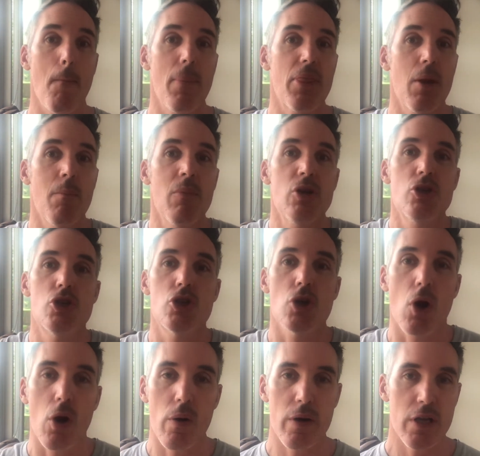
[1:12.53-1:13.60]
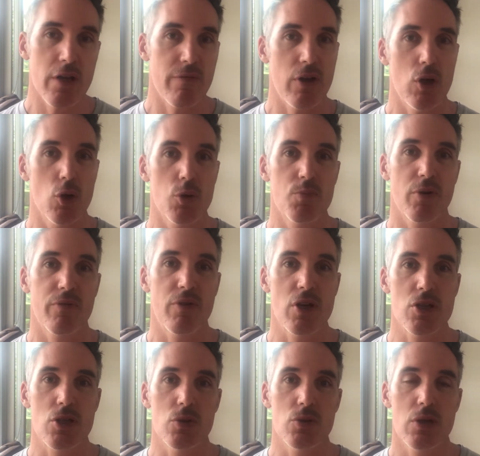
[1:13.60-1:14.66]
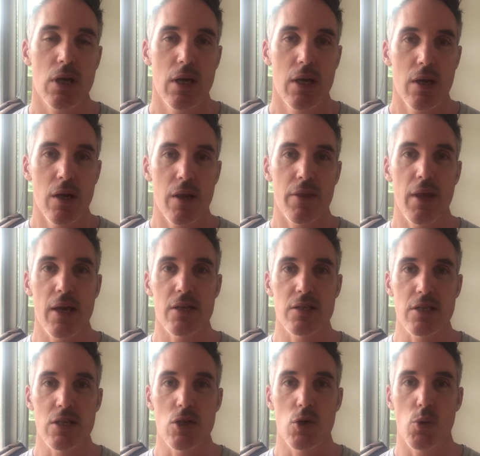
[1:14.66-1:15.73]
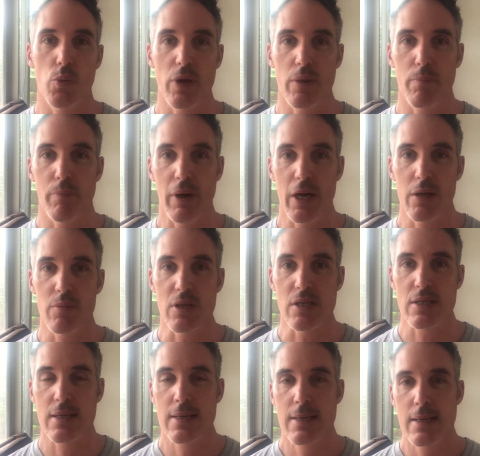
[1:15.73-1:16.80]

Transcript: the majority of health professionals that deal with babies.